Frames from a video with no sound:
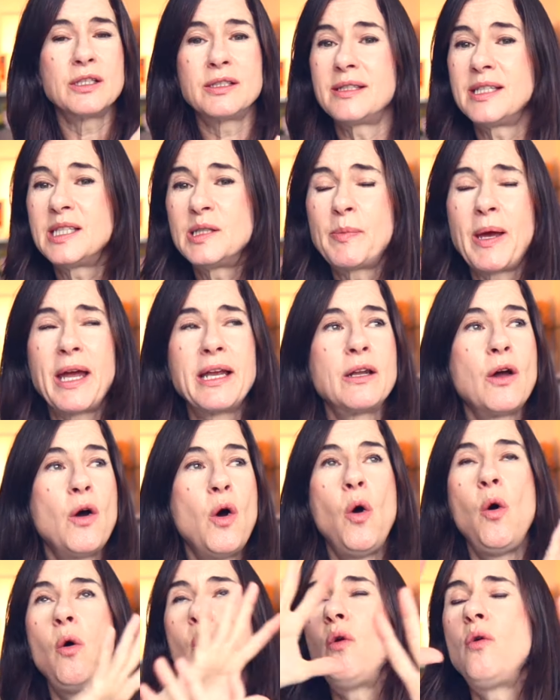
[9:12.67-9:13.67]
Despite
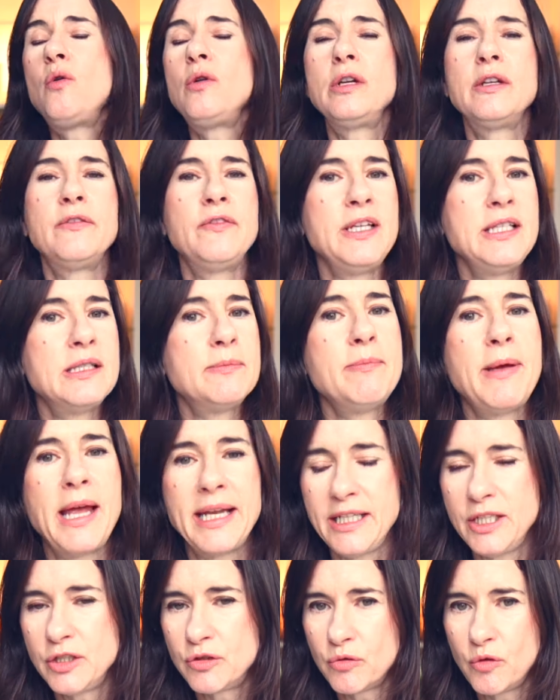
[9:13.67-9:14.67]
all of these
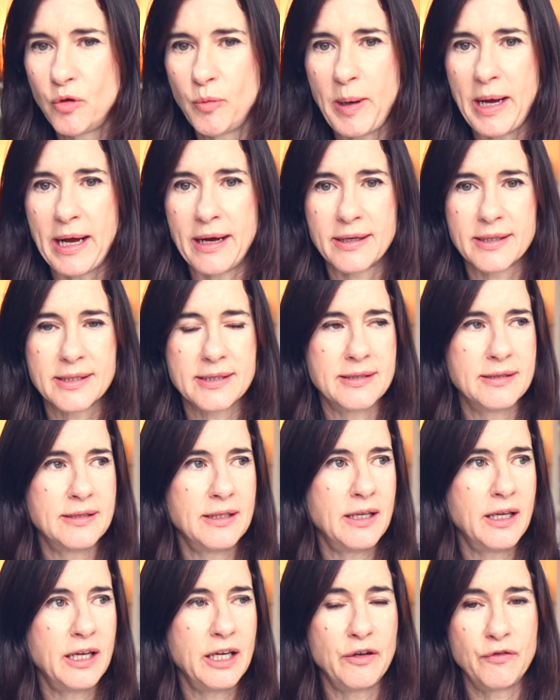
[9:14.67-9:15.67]
many drawbacks
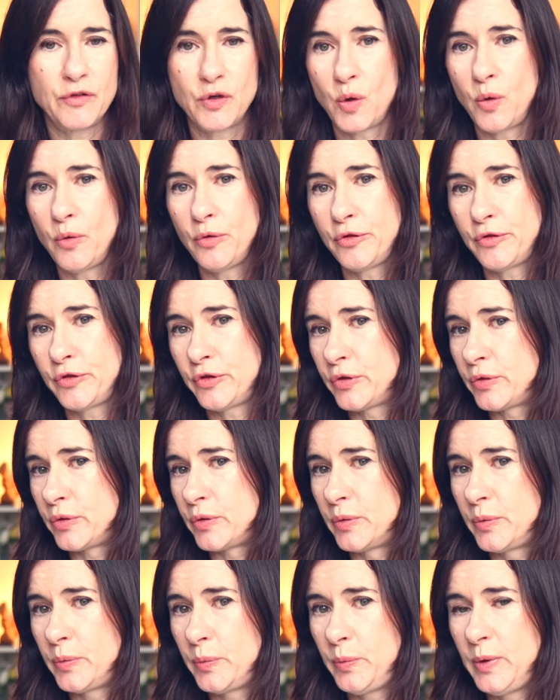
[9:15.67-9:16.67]
that I have gone
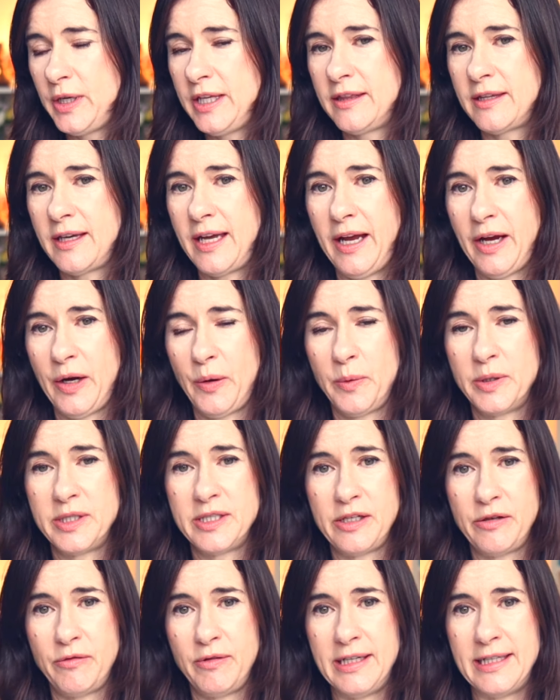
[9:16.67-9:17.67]
through with
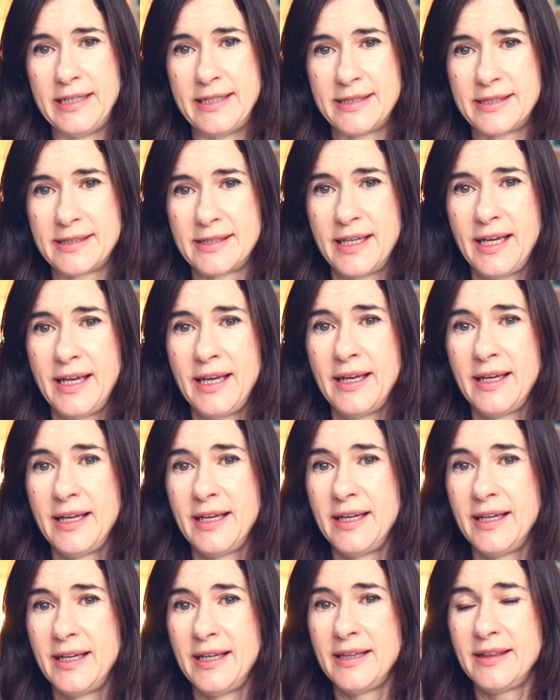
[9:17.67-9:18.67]
equity release,
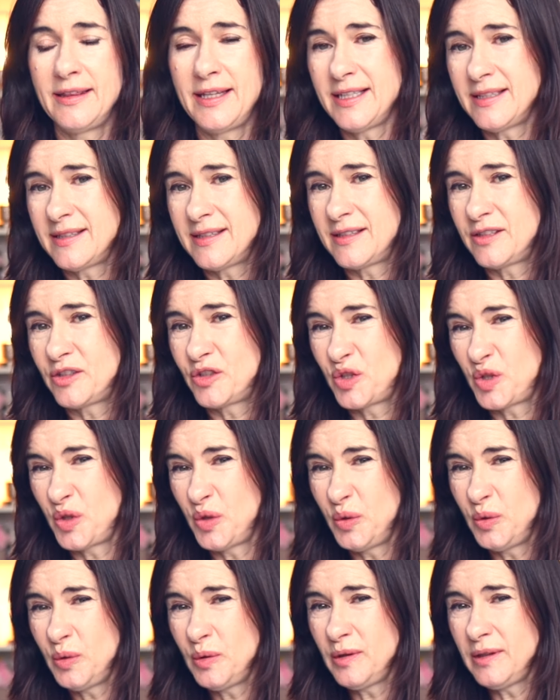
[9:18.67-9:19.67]
this
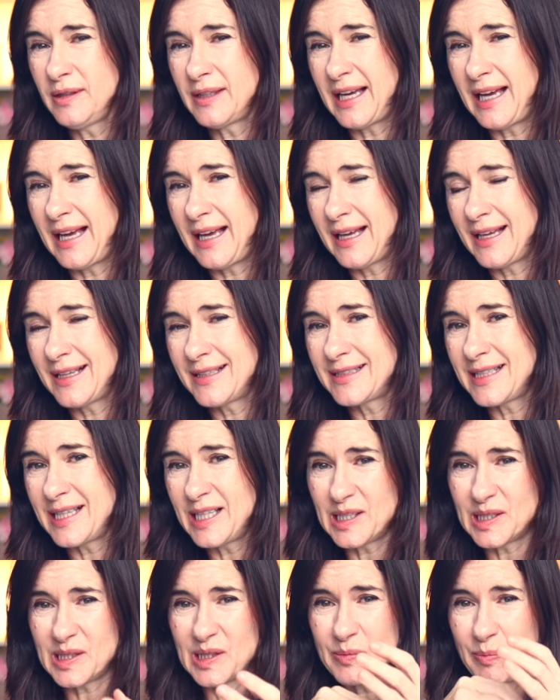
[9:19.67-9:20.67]
tool and
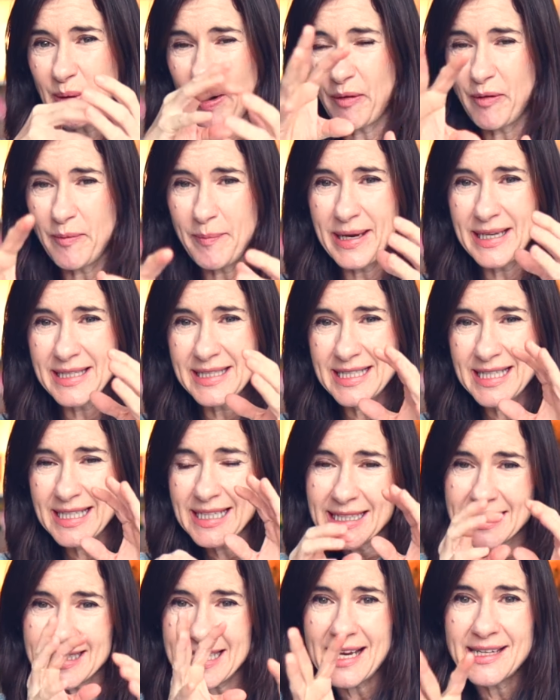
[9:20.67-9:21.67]

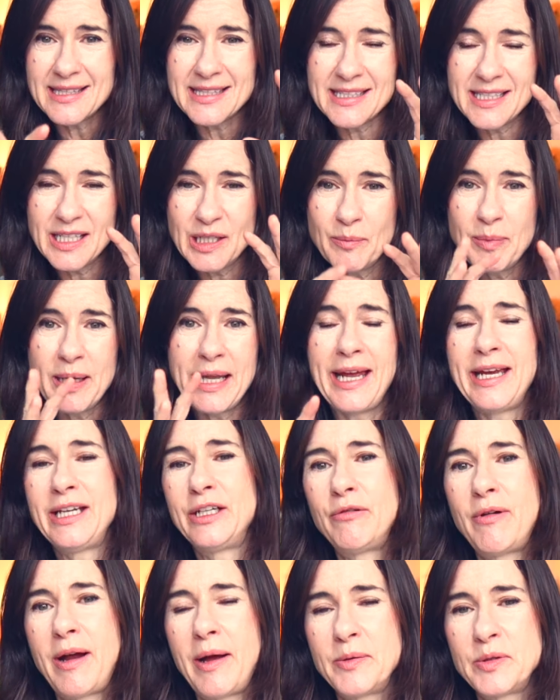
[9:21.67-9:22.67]
experimenting, testing, playing
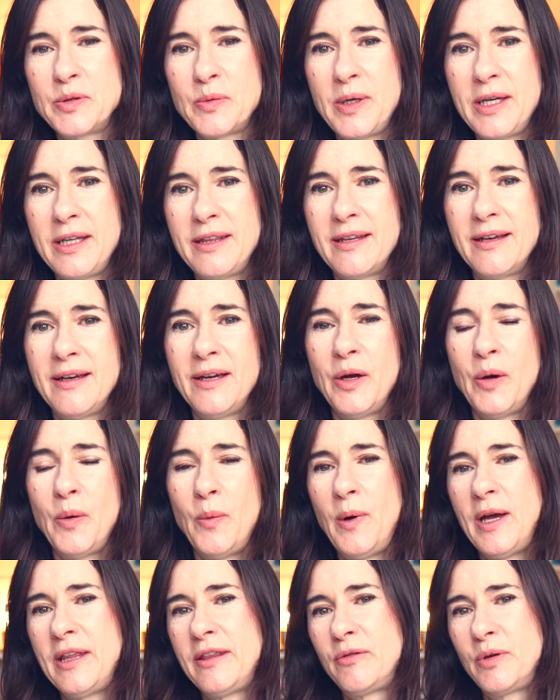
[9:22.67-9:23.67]
around with
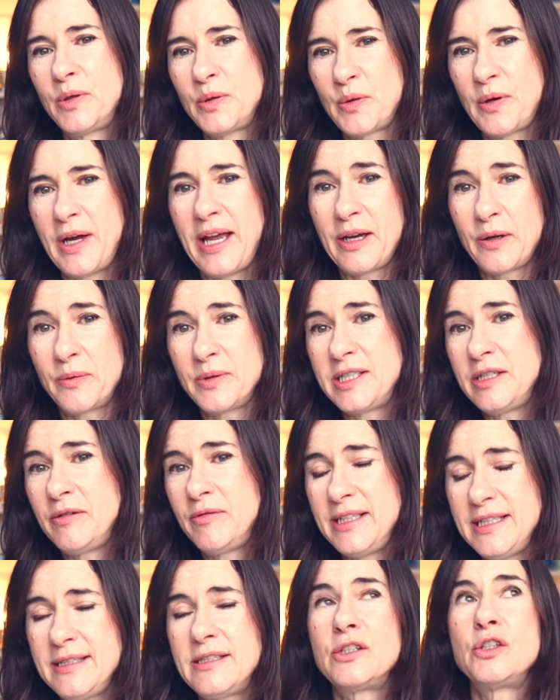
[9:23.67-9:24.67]
whether or not equity
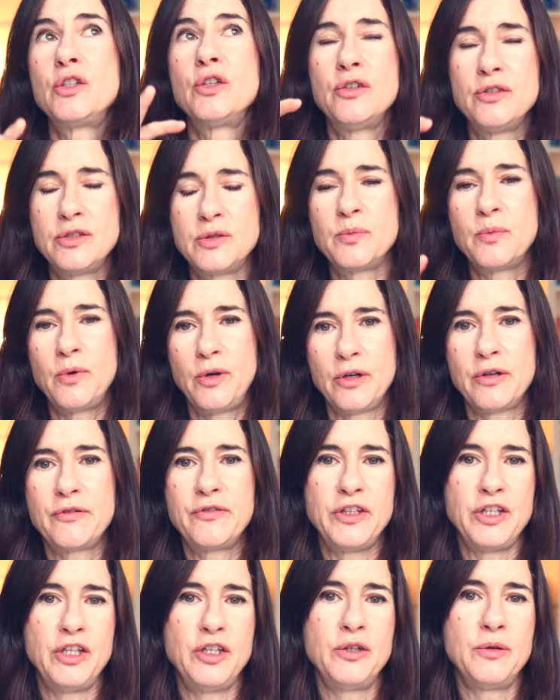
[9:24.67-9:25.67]
release could work
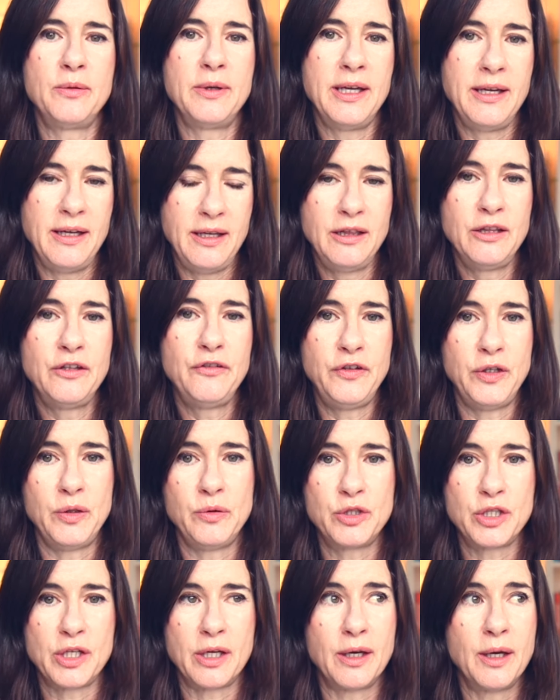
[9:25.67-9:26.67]
for you in the
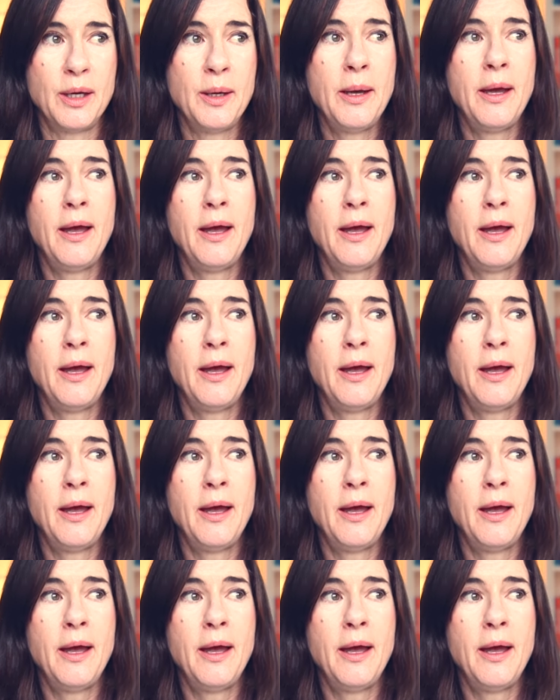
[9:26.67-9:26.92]
future